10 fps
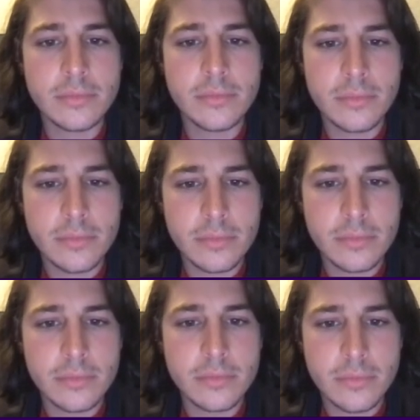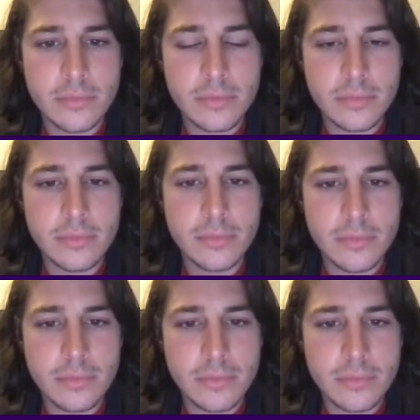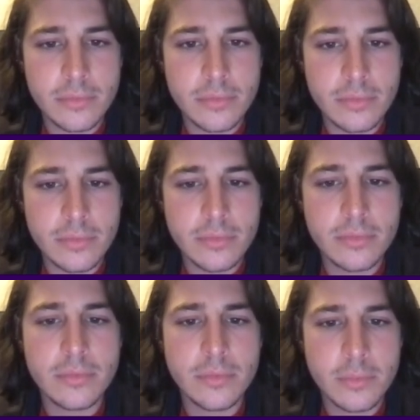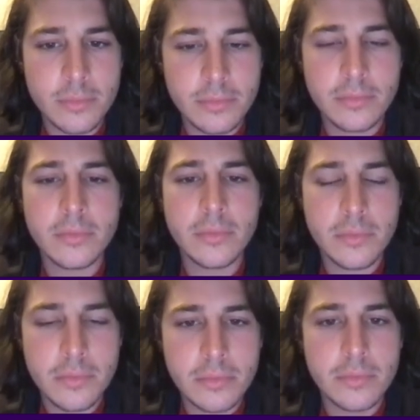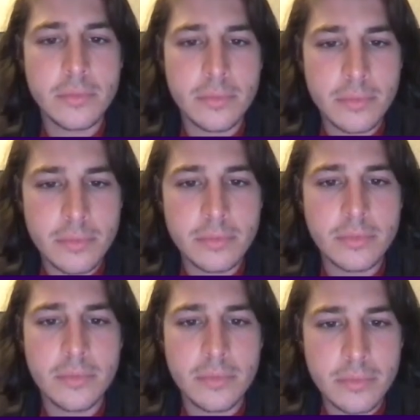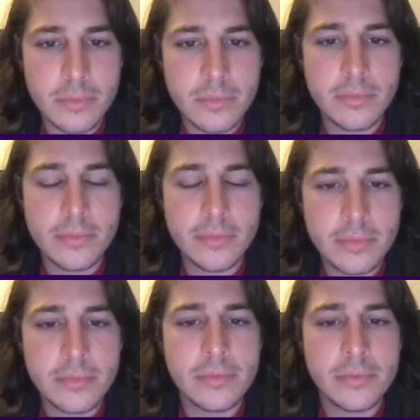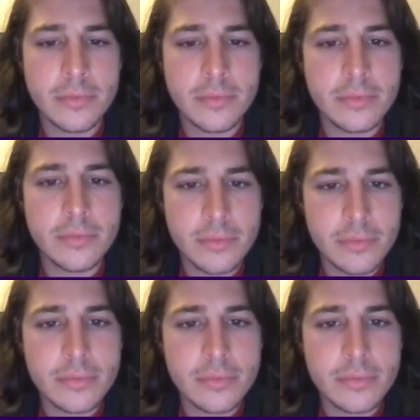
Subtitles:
The person shown says nothing.